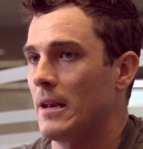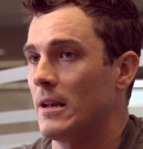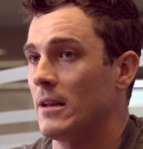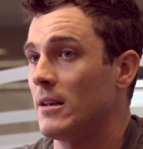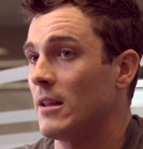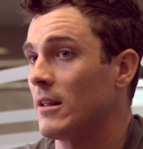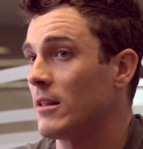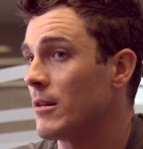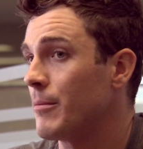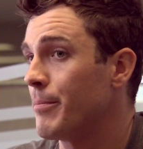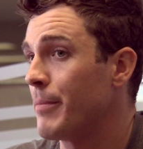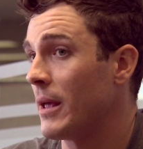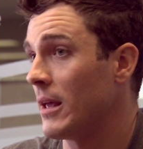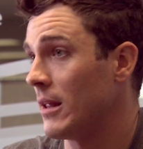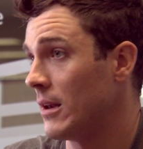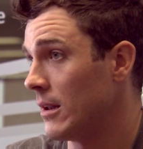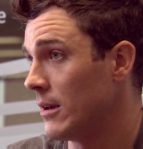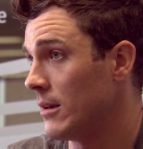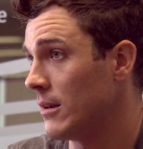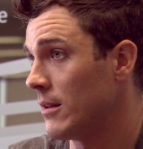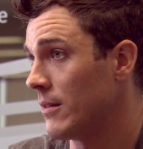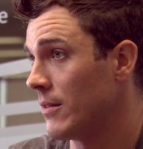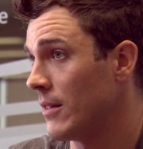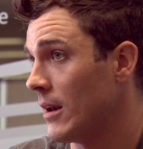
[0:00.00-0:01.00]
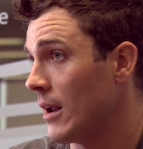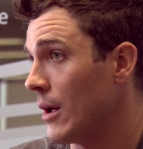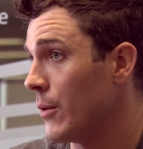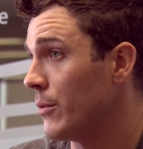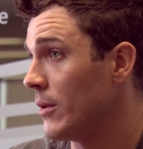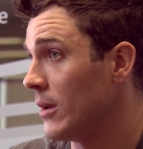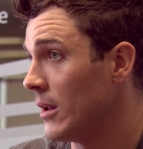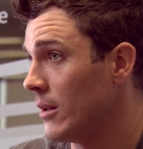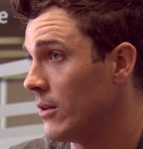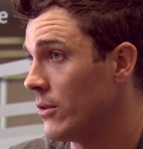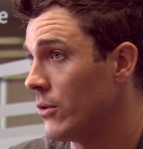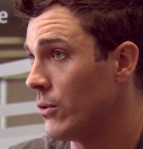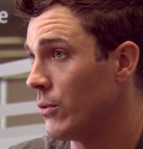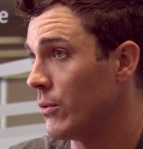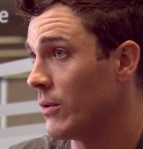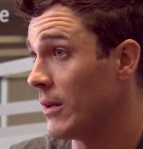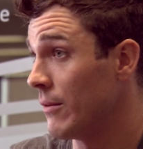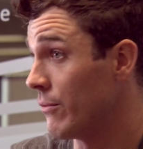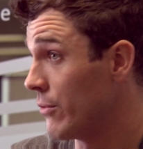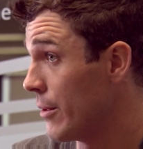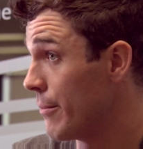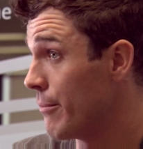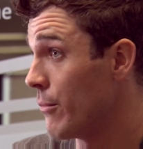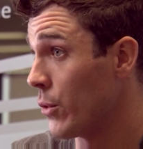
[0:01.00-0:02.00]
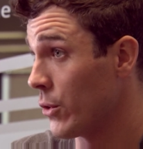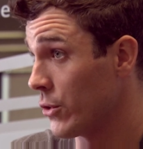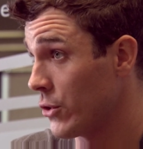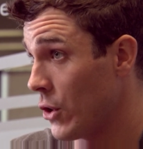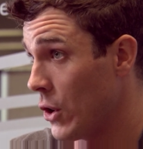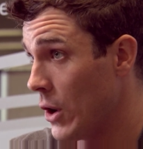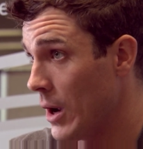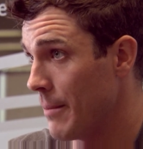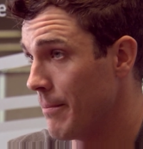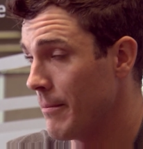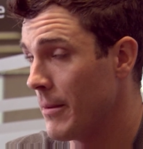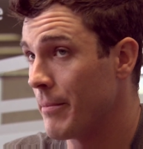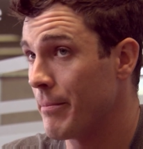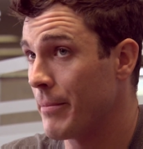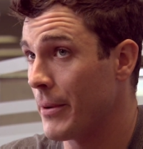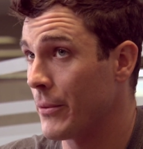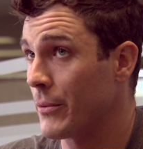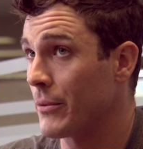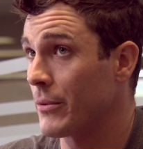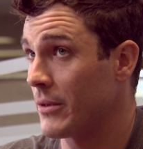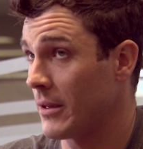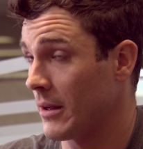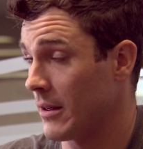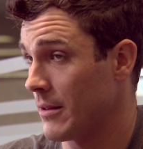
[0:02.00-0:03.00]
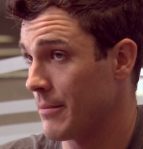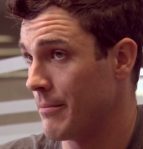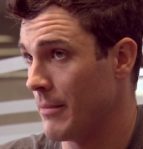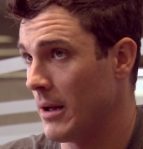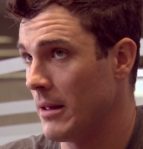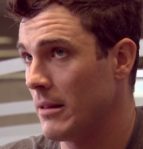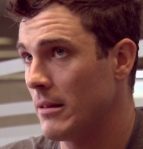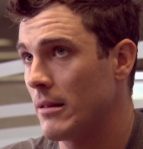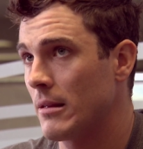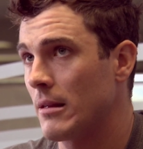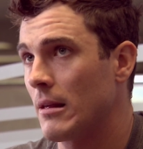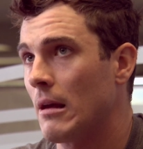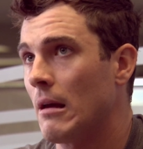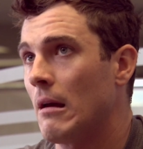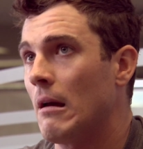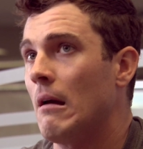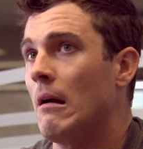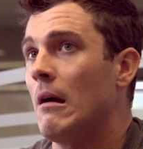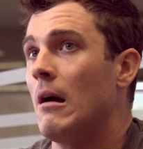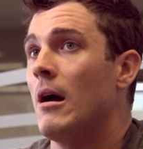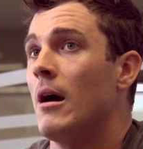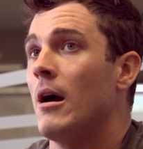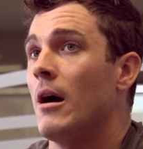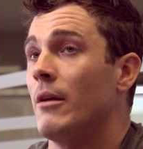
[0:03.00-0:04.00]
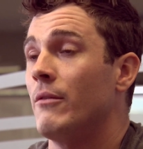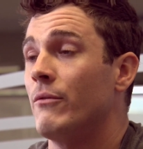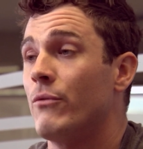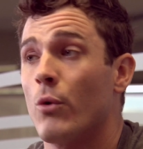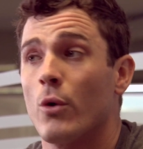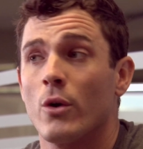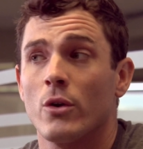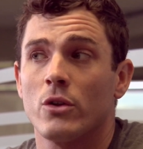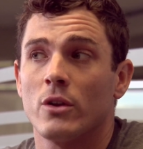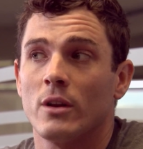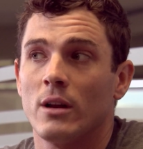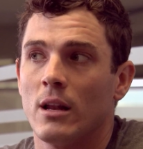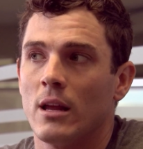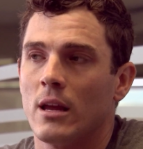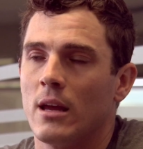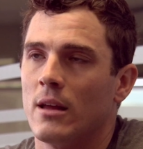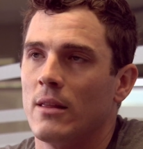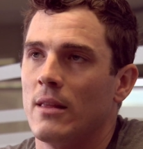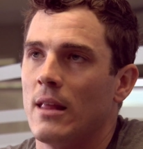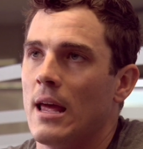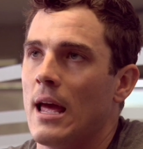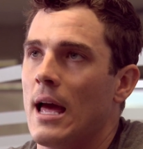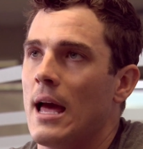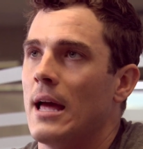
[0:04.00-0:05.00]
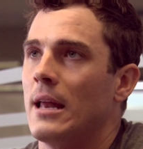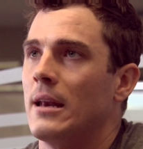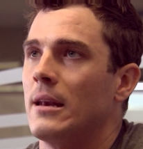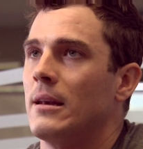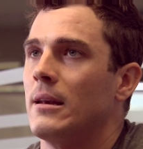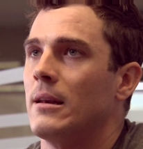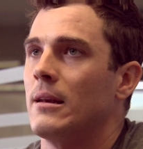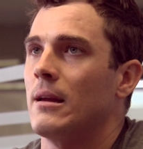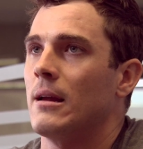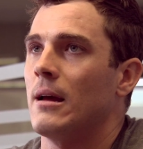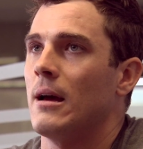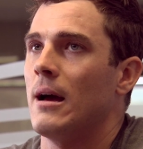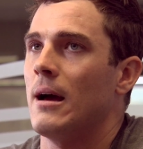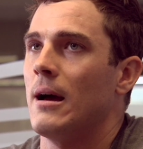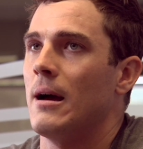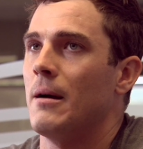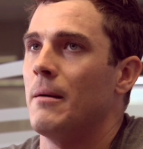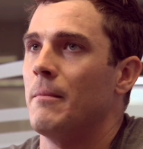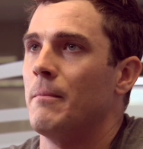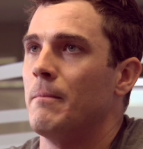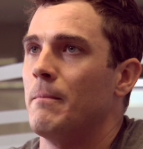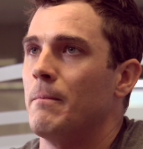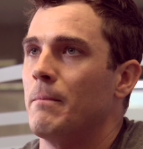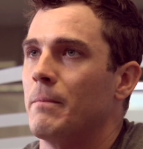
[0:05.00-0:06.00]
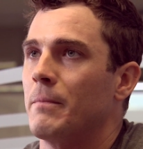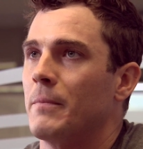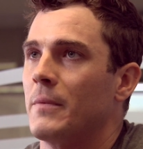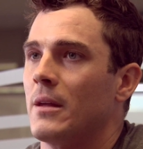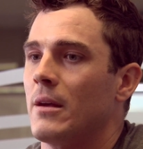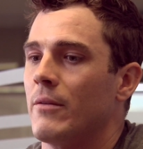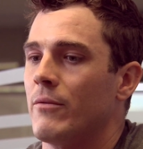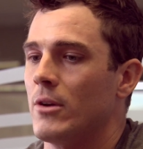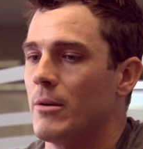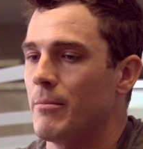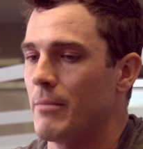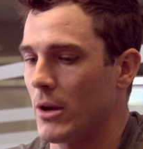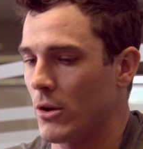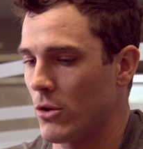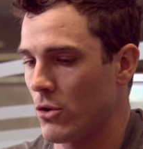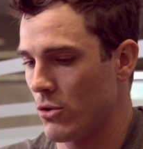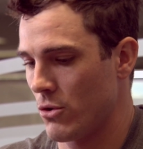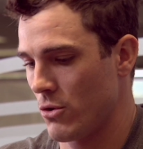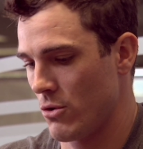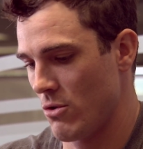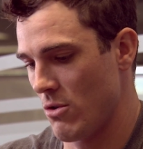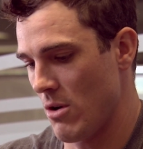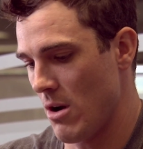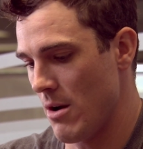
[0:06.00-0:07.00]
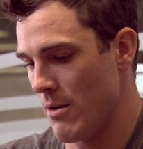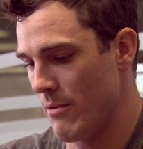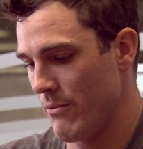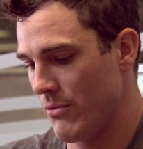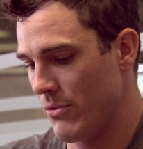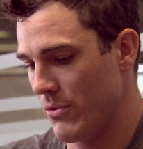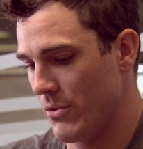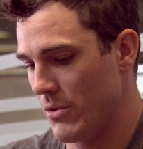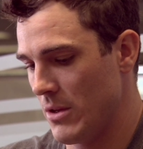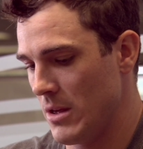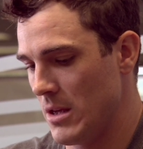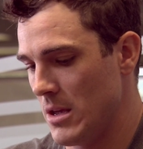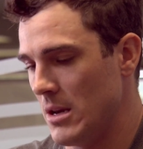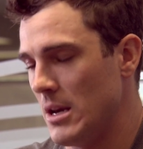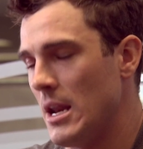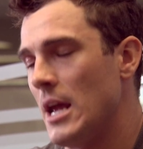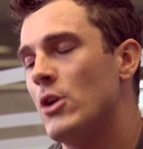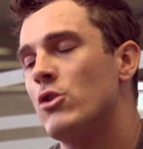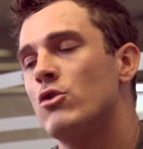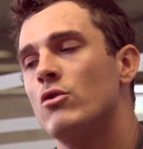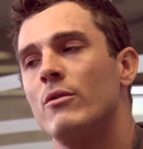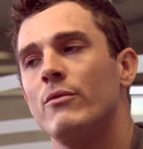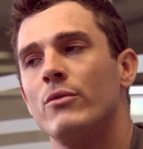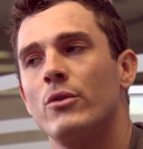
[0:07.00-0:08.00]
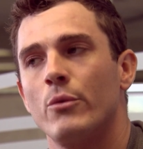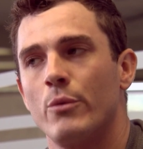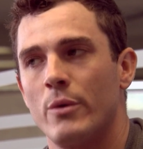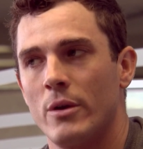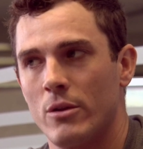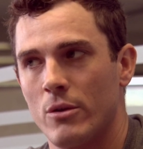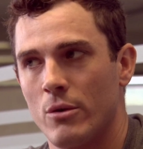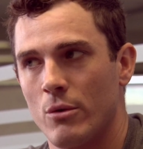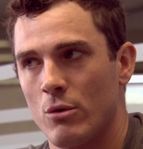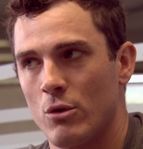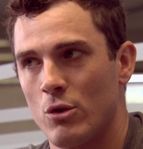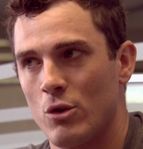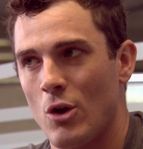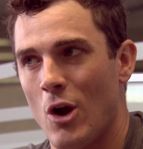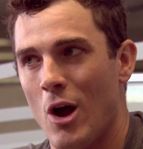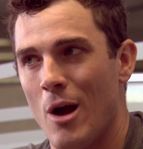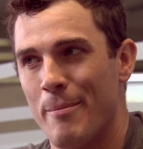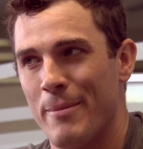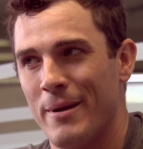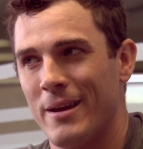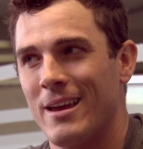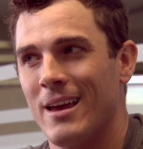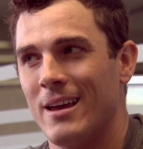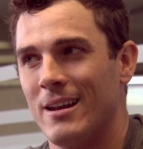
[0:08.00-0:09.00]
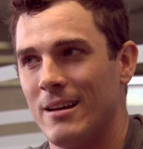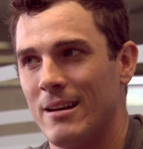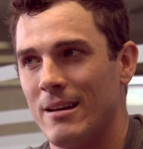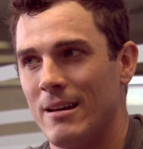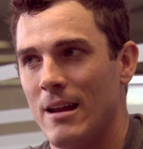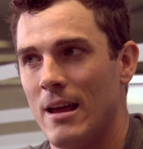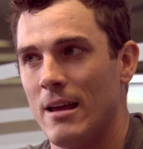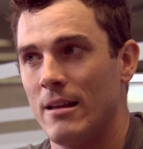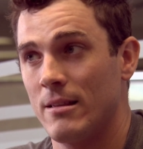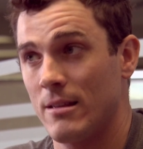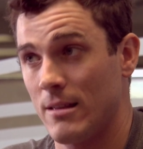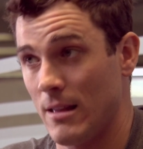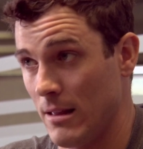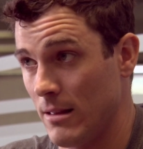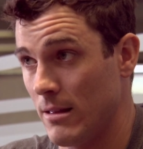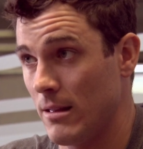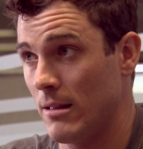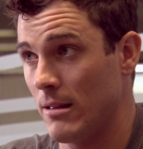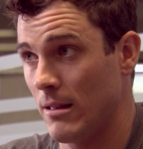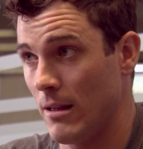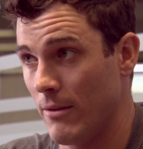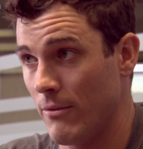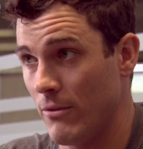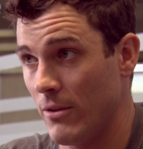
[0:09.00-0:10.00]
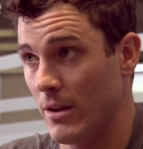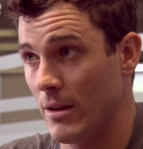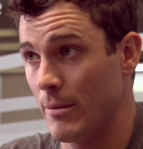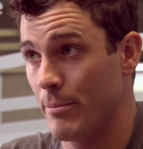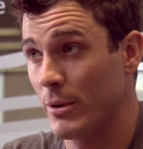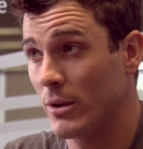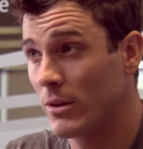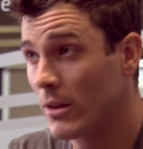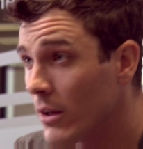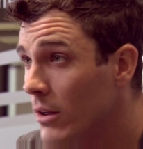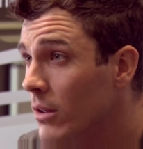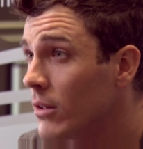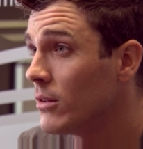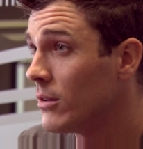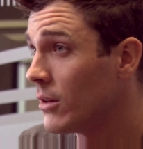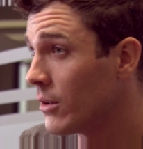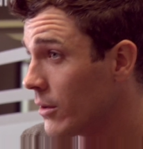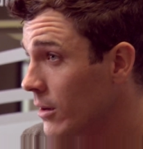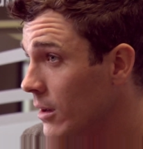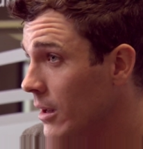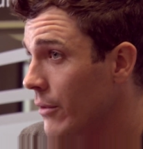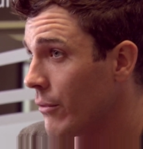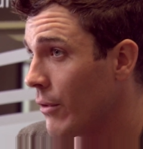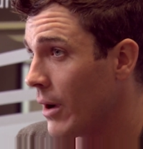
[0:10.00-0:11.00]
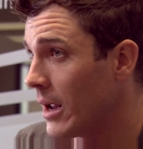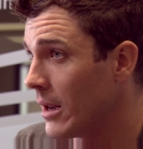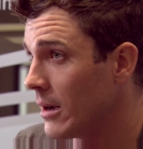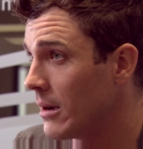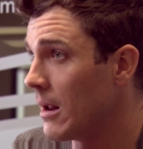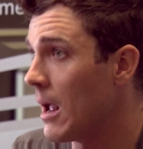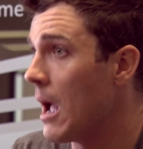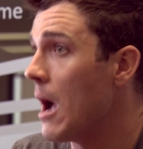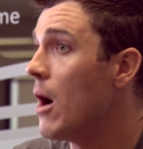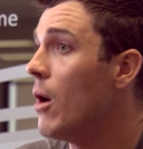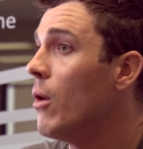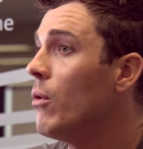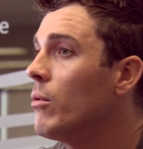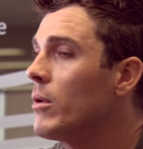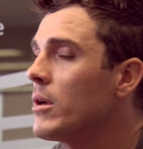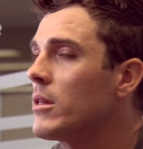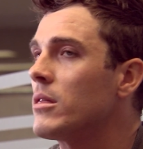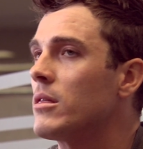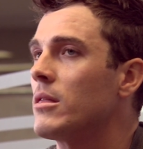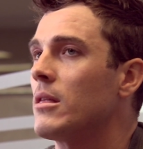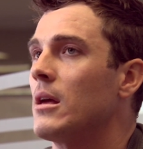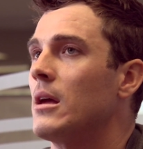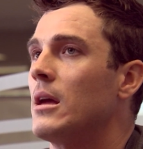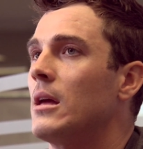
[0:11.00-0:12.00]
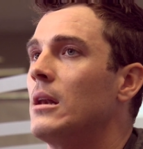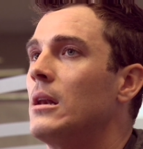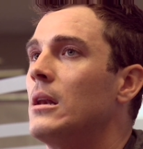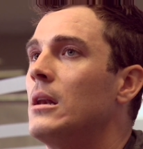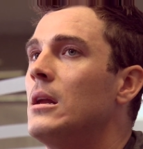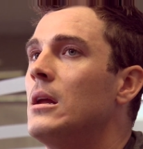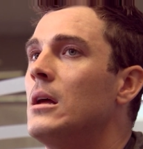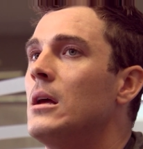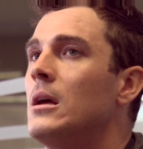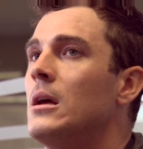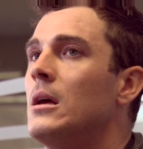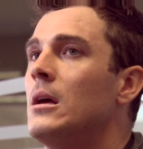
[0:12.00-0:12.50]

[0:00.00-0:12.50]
and anticipated that I would need to give them more time, about six months. Unfortunately, in the end, um, given a mixture of the nature of the research topic and its sensitivity, particularly right now within